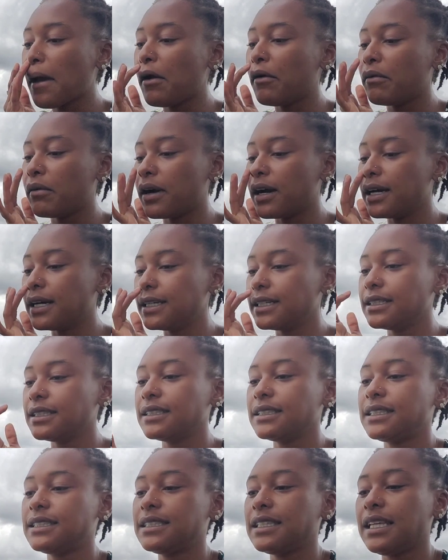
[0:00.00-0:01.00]

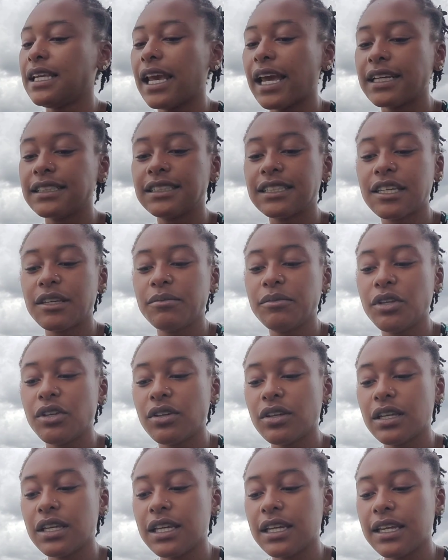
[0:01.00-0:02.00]
was, yes,
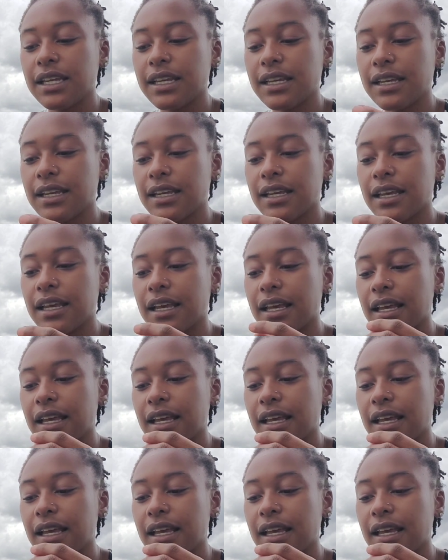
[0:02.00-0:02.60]
community